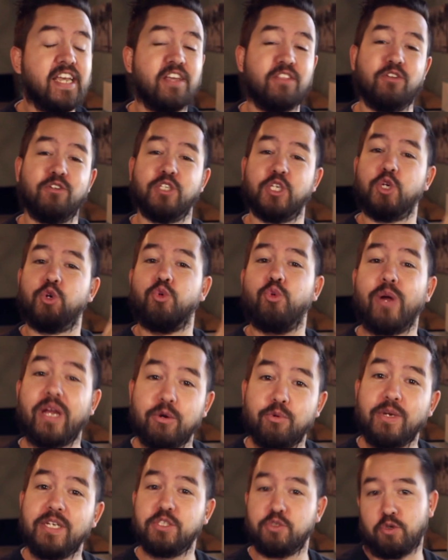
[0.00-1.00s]
there's a great
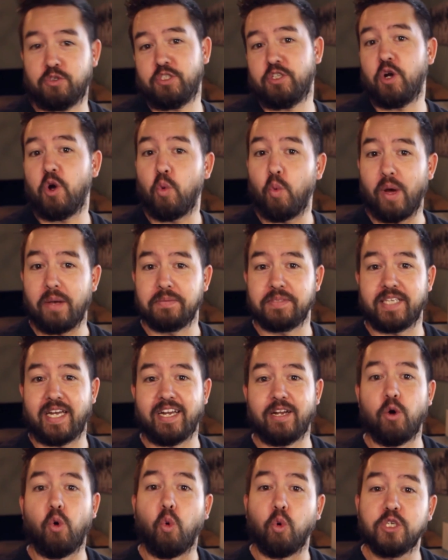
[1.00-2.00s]
resource on our
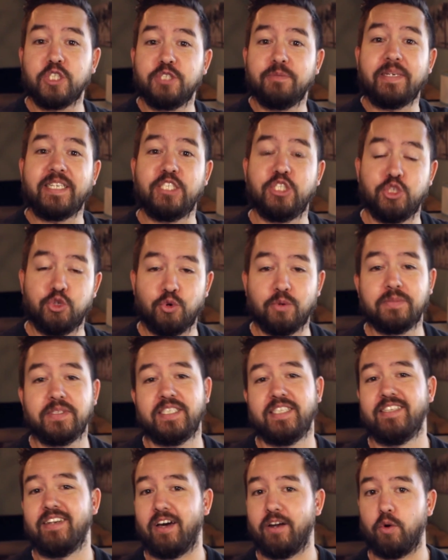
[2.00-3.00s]
website,
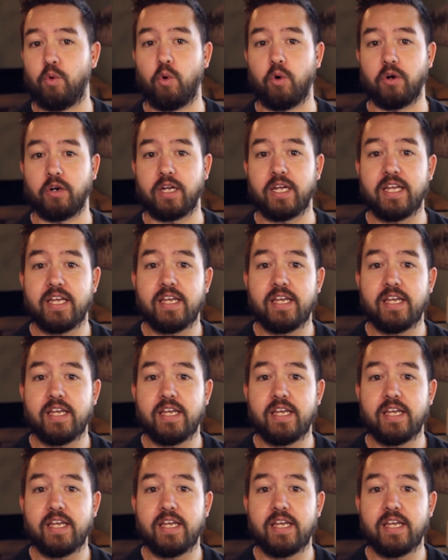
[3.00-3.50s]
orangebeachumc.org,